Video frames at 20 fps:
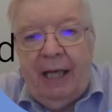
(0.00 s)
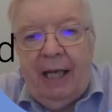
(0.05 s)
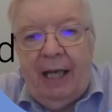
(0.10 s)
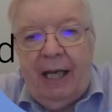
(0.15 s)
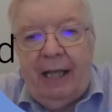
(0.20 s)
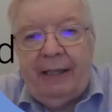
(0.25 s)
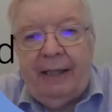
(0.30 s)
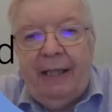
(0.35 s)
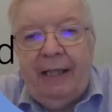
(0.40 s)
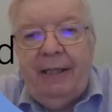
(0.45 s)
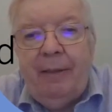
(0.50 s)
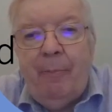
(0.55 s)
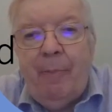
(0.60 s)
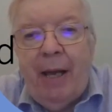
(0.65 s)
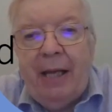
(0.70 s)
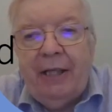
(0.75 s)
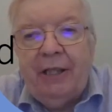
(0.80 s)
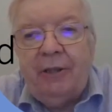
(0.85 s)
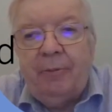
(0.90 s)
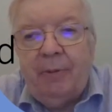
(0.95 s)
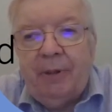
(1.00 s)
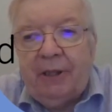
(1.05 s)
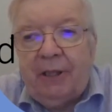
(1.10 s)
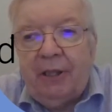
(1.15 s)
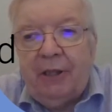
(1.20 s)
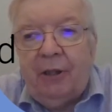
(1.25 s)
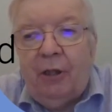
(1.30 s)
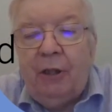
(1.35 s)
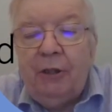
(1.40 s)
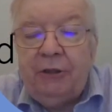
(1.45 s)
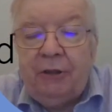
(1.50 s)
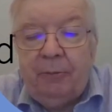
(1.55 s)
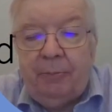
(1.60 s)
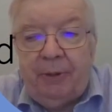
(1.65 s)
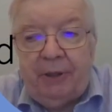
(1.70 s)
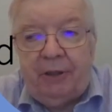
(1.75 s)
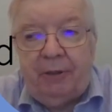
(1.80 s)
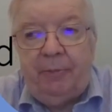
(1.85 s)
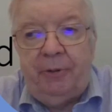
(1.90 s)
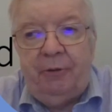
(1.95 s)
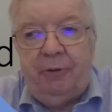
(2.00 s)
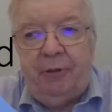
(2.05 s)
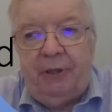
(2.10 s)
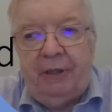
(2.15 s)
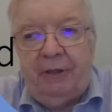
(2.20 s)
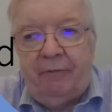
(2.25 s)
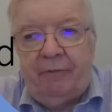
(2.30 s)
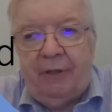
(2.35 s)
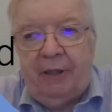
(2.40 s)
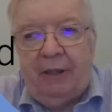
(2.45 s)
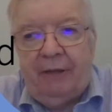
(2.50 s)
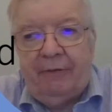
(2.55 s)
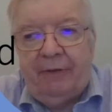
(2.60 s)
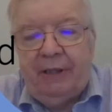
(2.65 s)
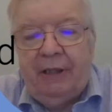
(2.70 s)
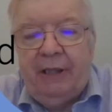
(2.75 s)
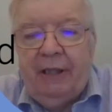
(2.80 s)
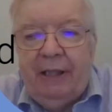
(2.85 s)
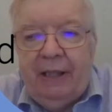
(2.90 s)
And then the management can also be community involved,